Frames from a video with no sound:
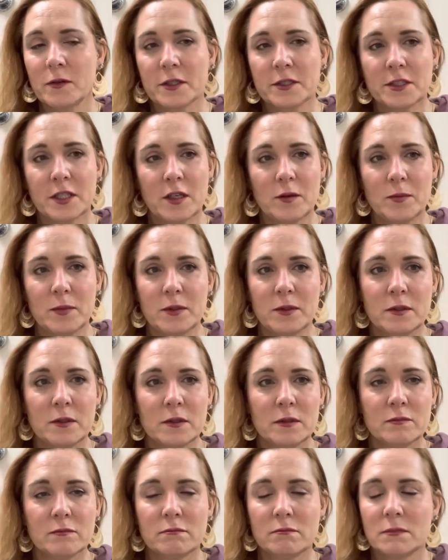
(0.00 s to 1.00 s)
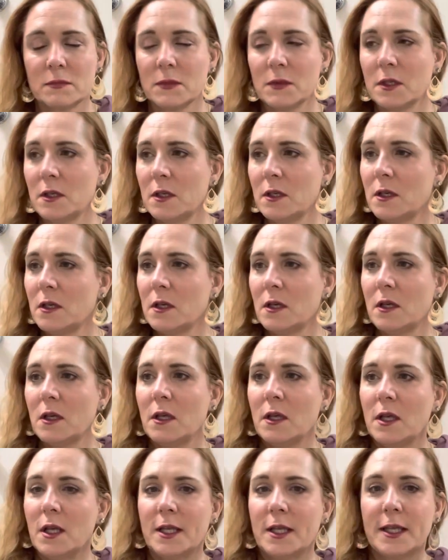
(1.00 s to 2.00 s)
example
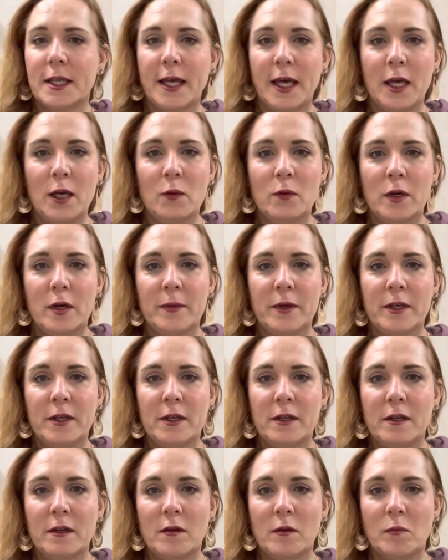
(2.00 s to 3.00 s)
gay women